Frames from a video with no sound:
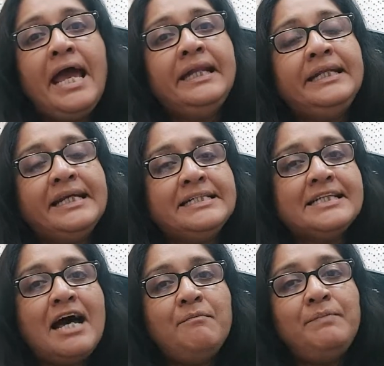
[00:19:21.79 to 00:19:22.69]
And an
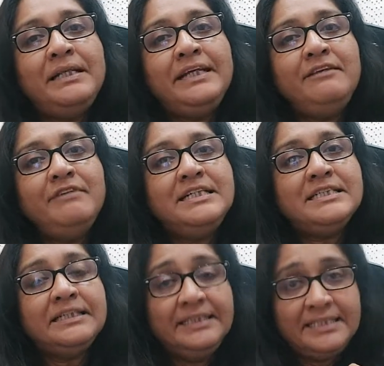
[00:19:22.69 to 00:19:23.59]
example in which
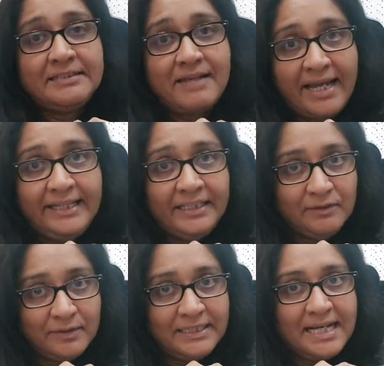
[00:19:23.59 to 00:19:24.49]
this writer,
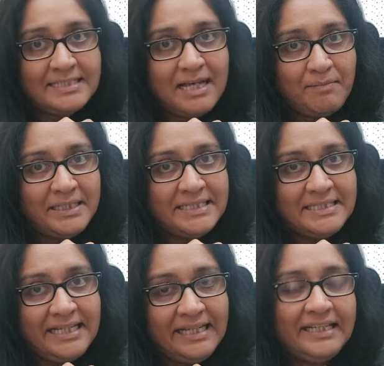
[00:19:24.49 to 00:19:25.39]
Gunadasa
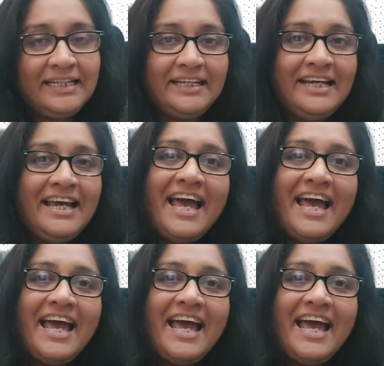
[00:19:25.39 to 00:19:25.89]
Amarasekara,